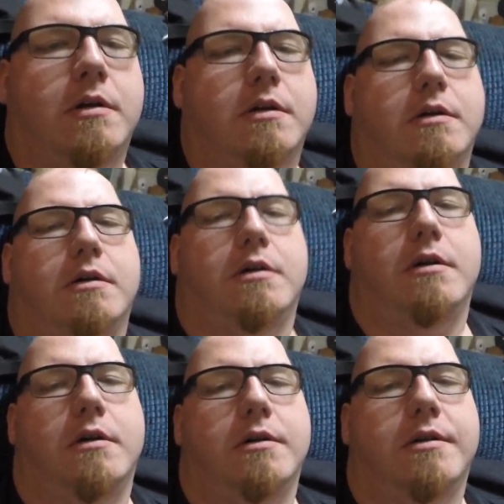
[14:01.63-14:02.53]

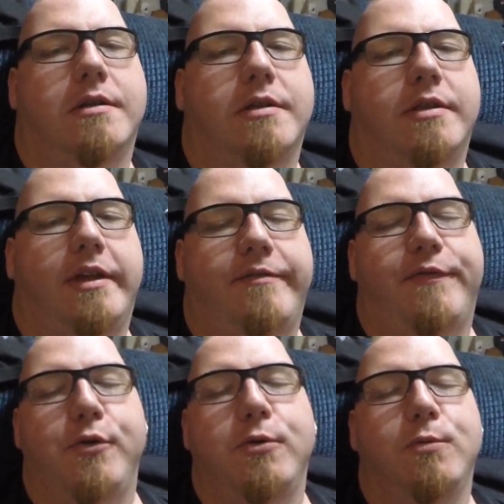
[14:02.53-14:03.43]
Oh, that
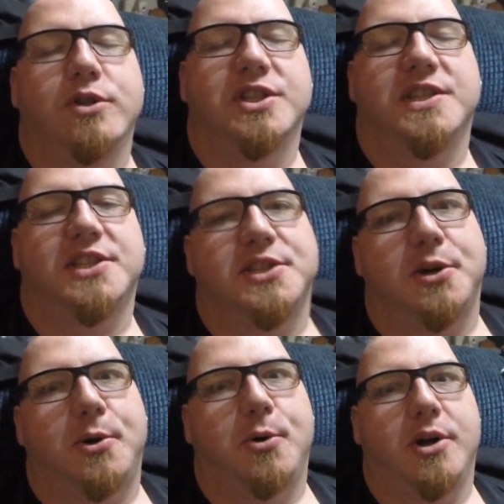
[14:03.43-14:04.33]
food was
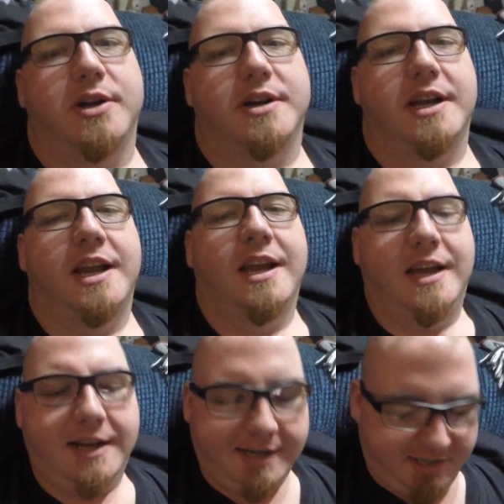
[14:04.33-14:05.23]
so good.
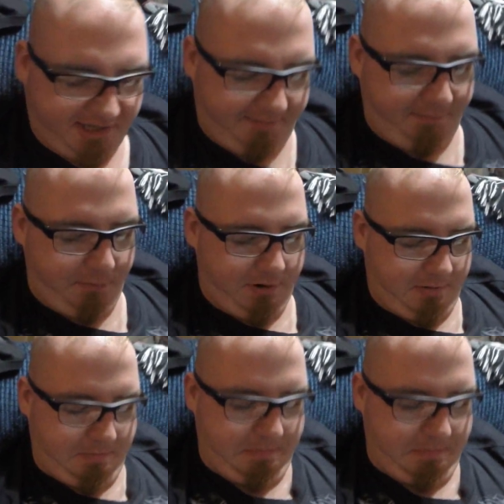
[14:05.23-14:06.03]
Except for,